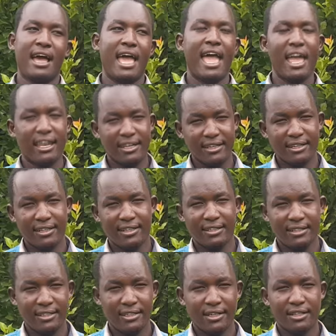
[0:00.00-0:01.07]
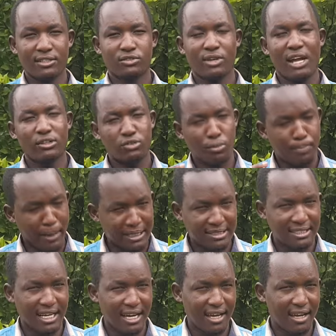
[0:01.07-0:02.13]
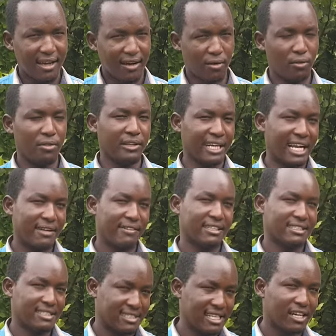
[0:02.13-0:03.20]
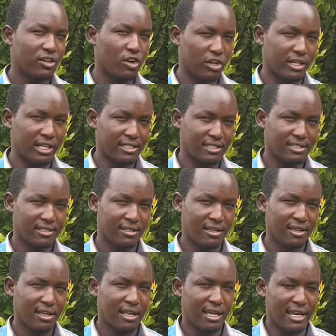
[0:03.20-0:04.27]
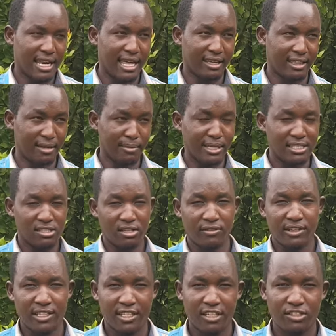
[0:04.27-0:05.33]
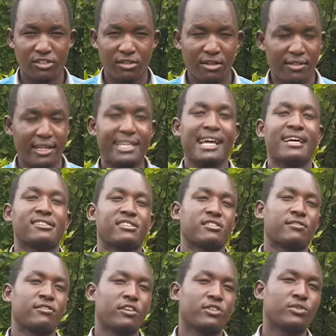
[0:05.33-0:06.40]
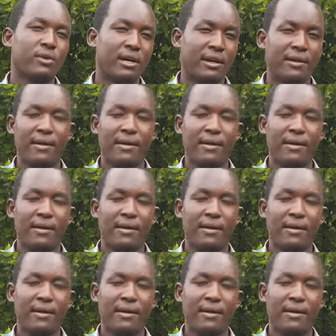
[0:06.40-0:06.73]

And trying to partner with relevant stakeholders like the Ministry of Education, the Diocese of Lodwar,